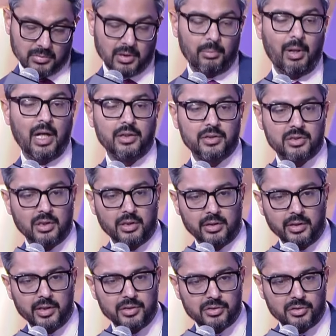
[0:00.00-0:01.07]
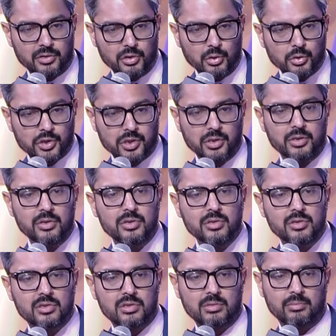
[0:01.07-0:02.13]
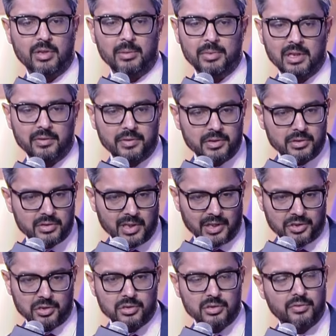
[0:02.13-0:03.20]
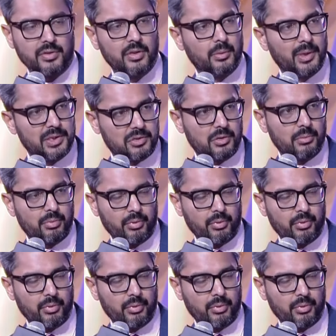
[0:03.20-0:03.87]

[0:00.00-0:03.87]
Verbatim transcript: among certain institutions, maybe even sections of the Western